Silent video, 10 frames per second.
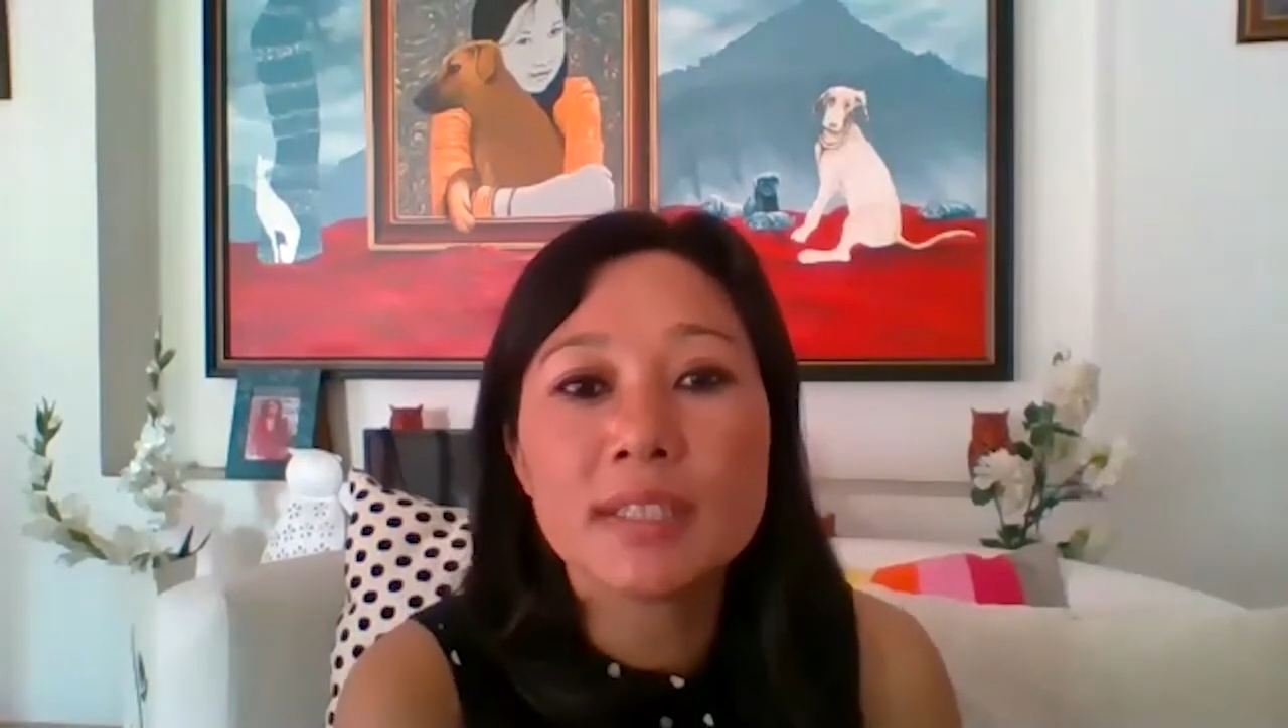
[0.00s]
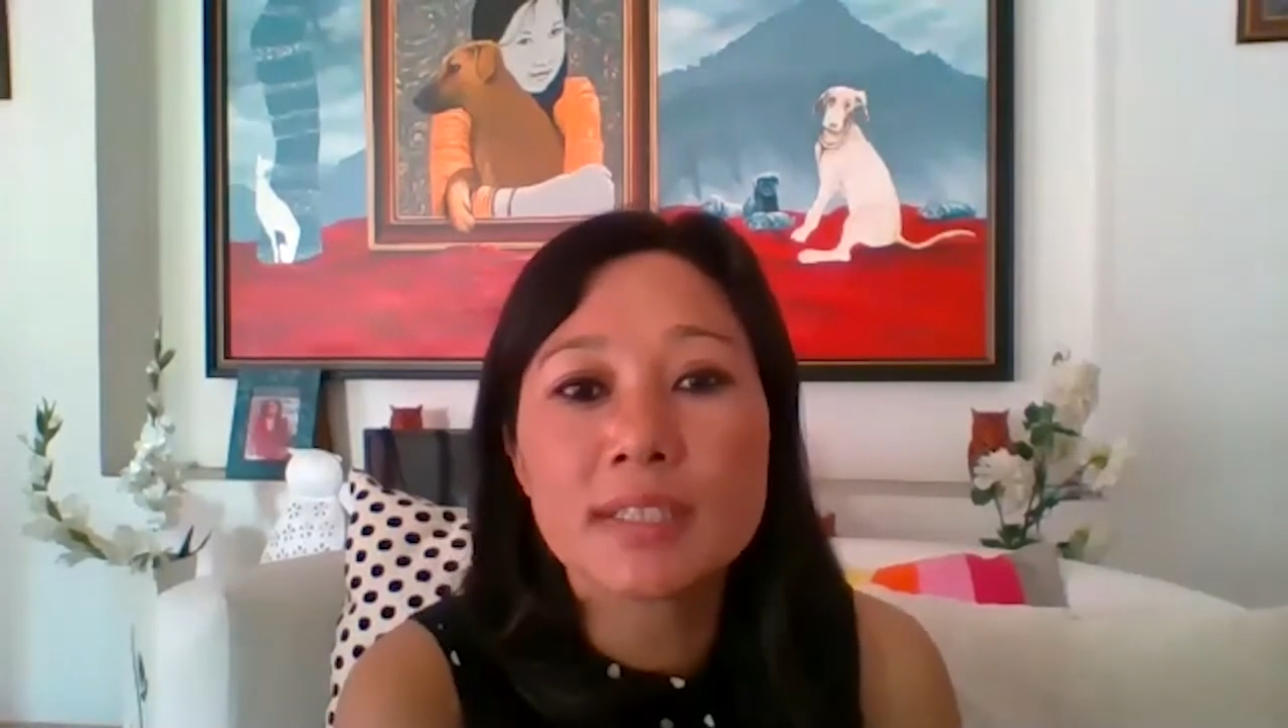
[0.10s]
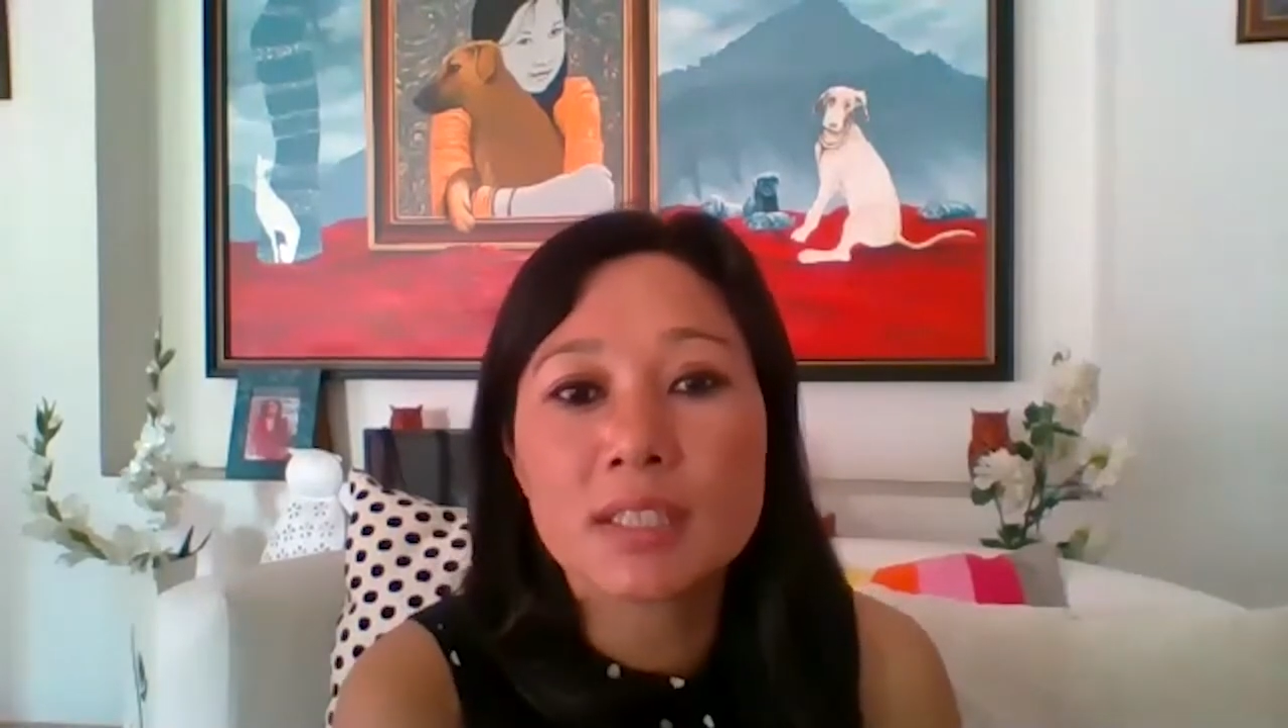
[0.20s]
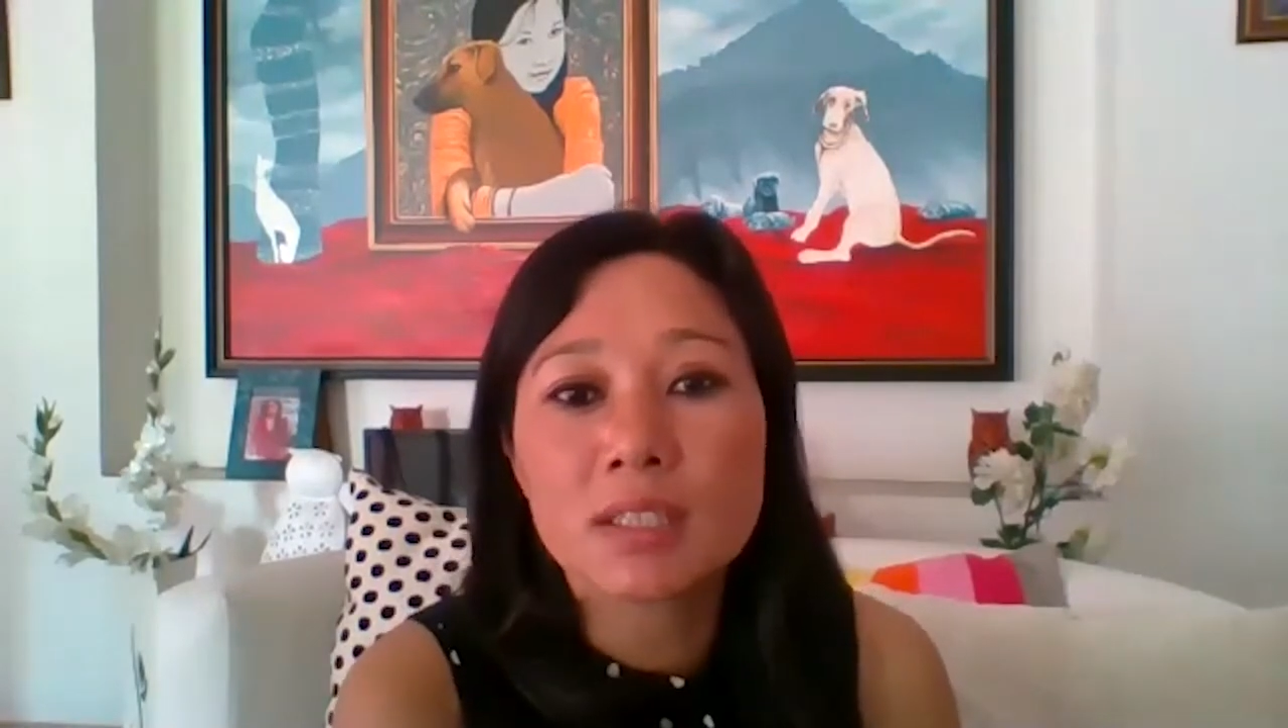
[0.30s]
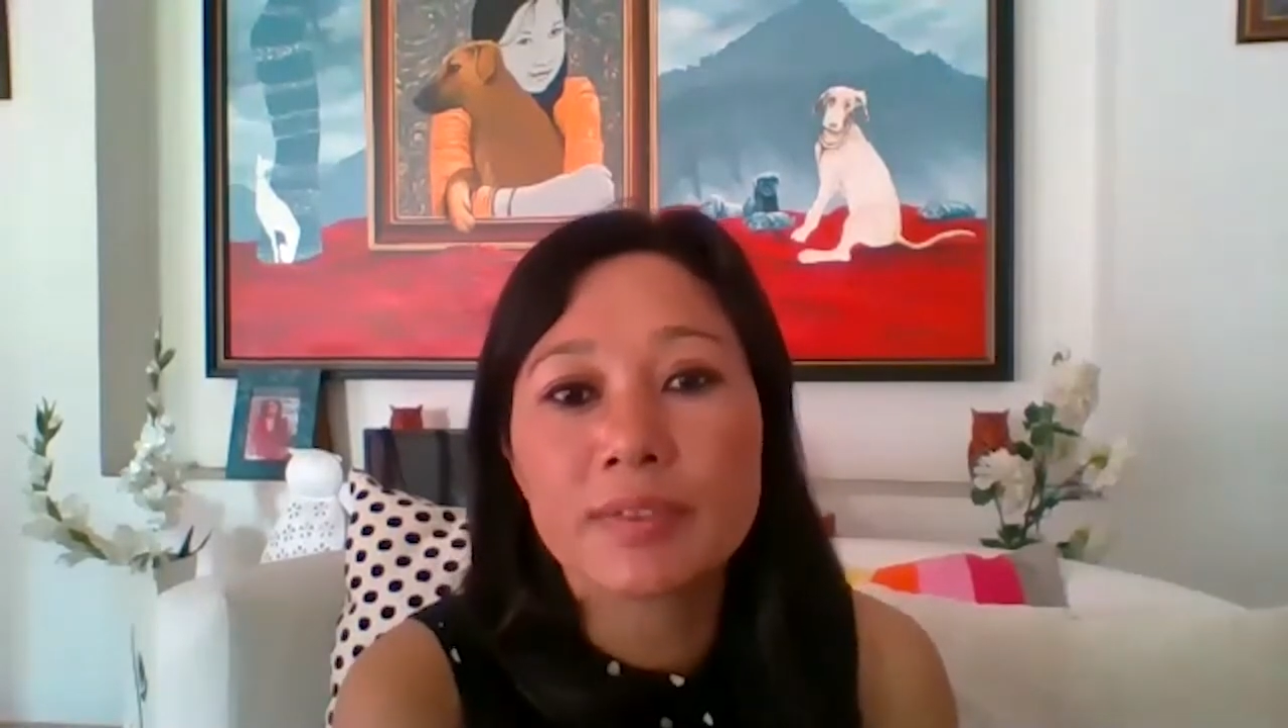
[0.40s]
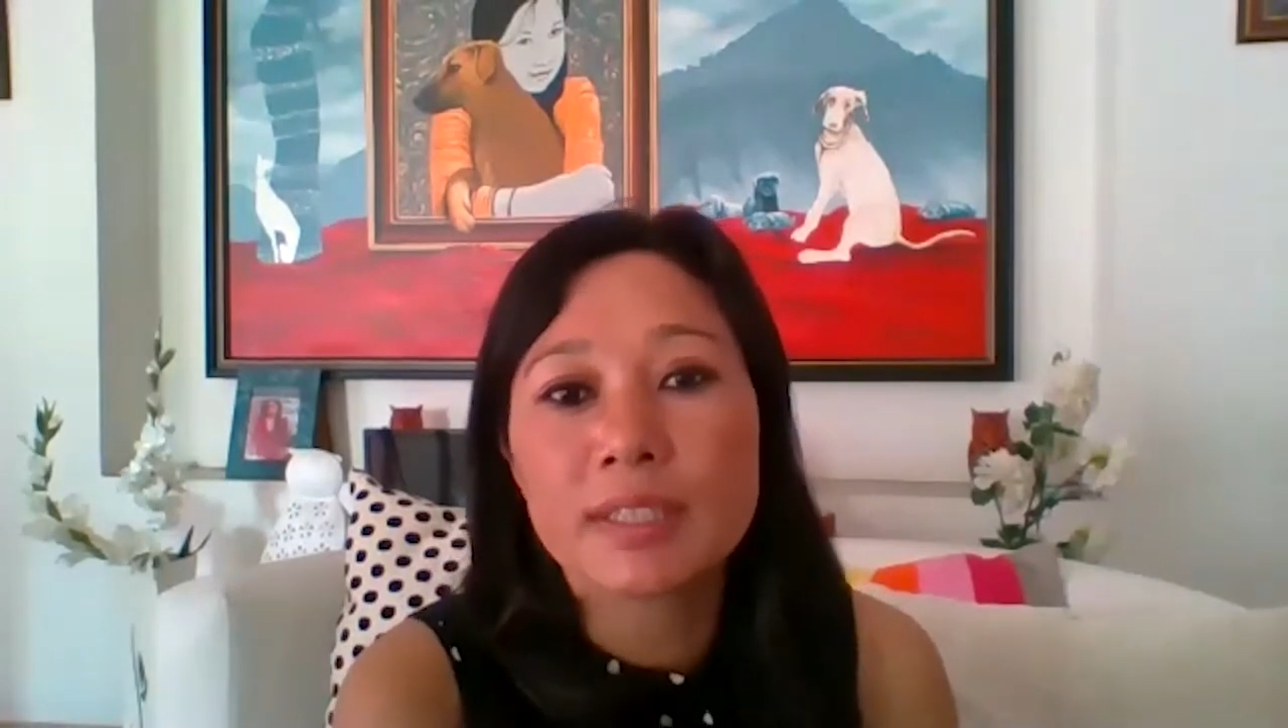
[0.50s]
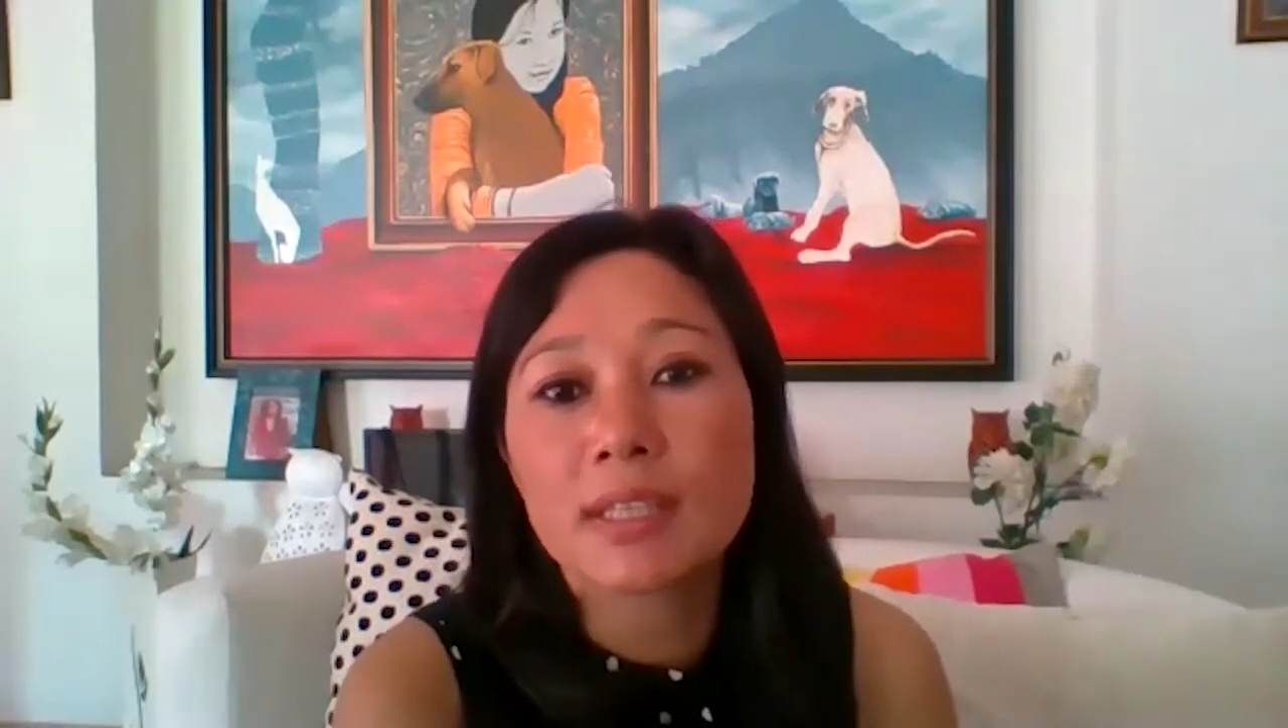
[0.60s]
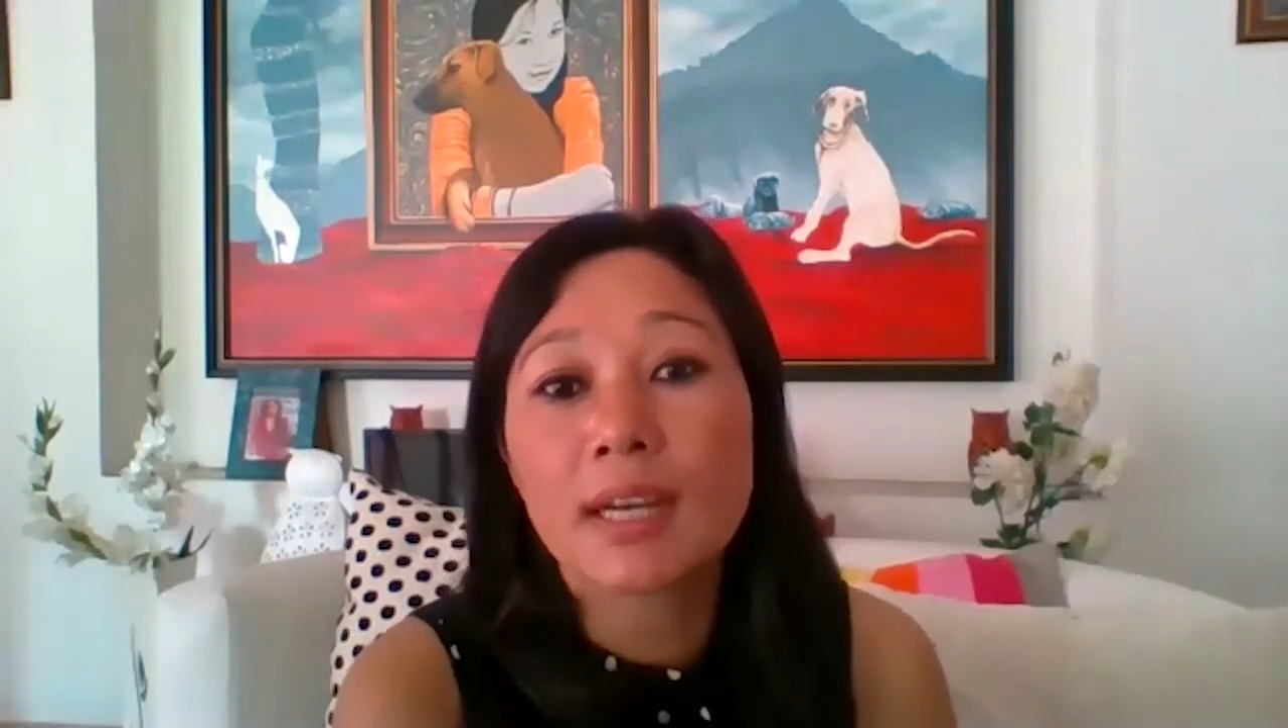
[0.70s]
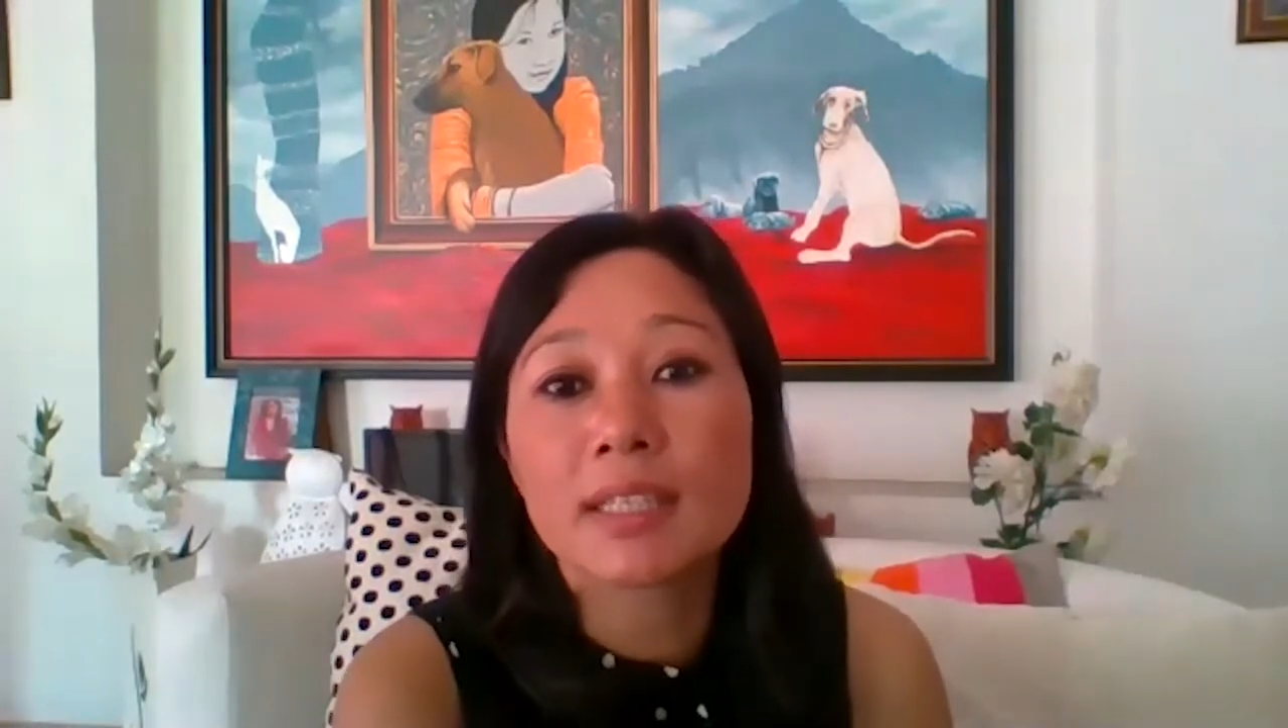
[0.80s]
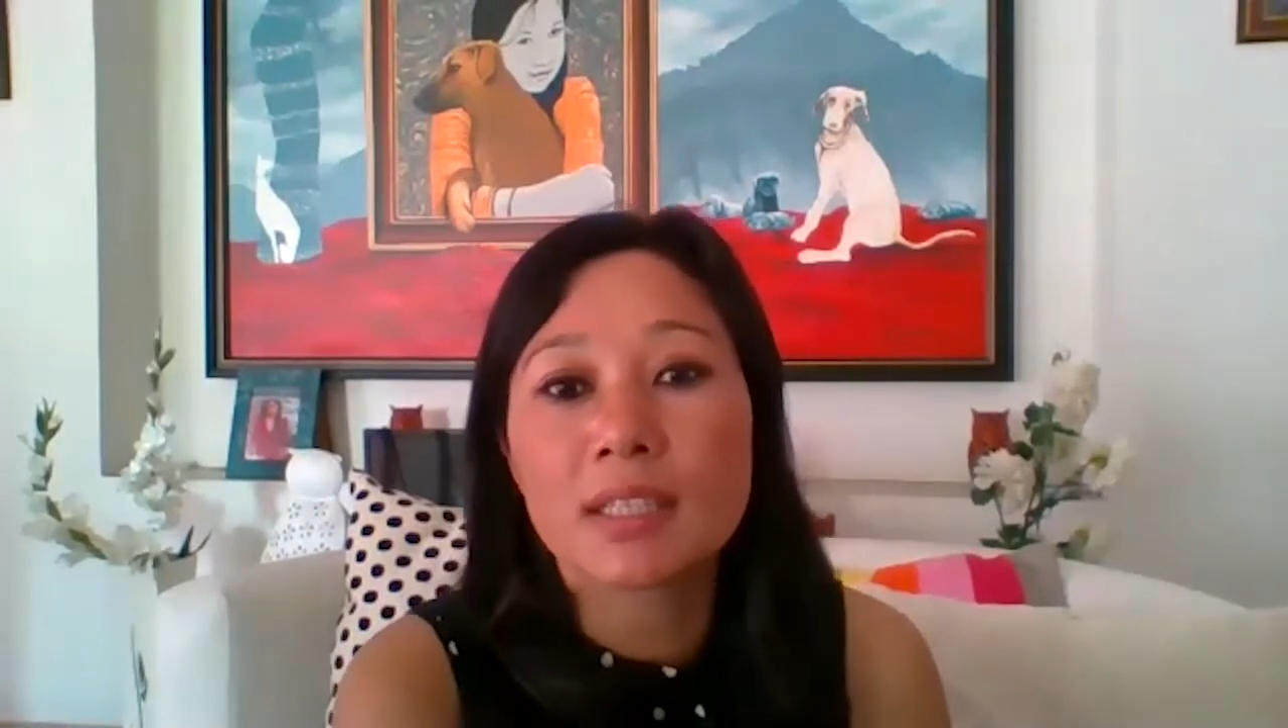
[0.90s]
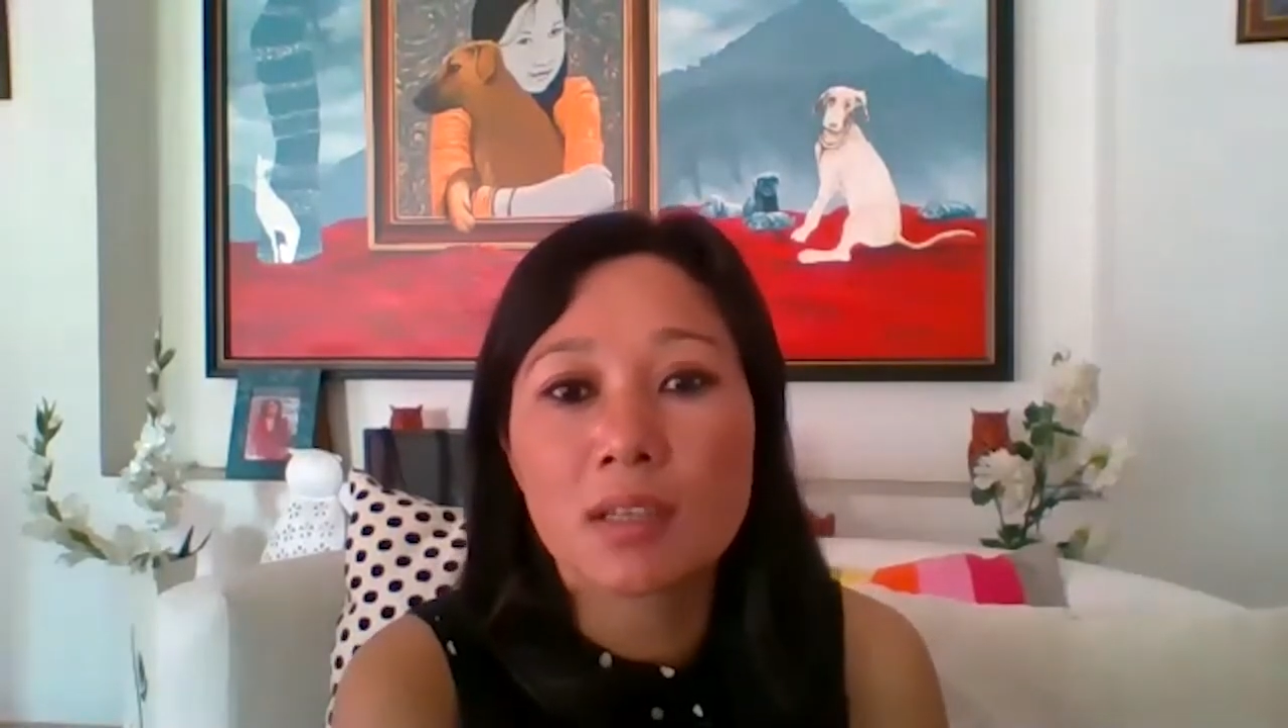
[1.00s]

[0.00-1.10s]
interest of starting